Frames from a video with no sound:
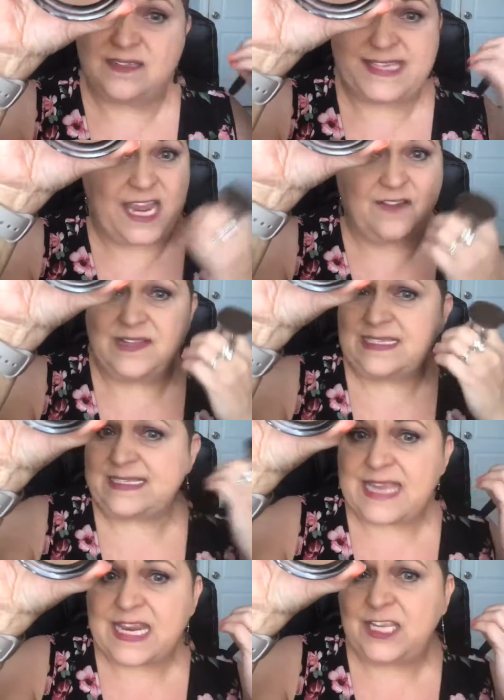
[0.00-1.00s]
say of the
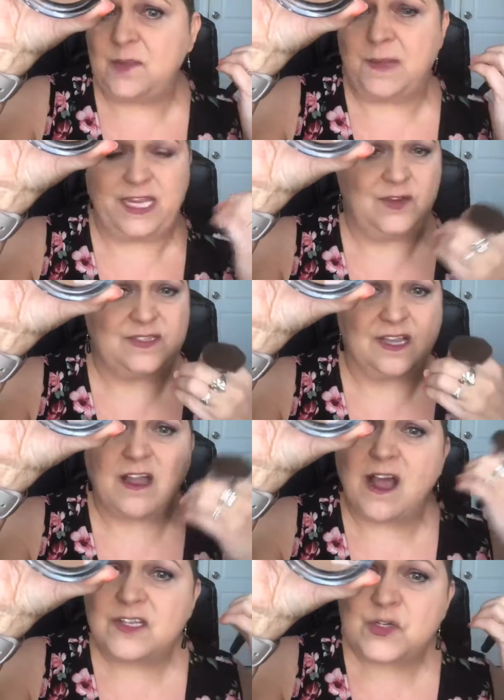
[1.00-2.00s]
stick, you might use the
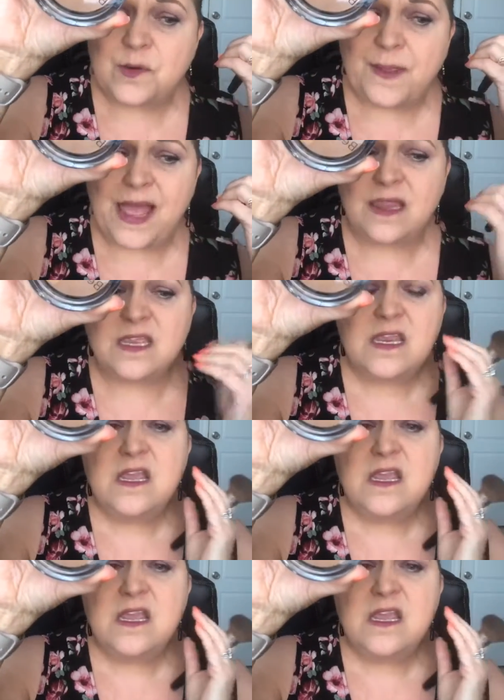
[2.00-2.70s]
contour palette,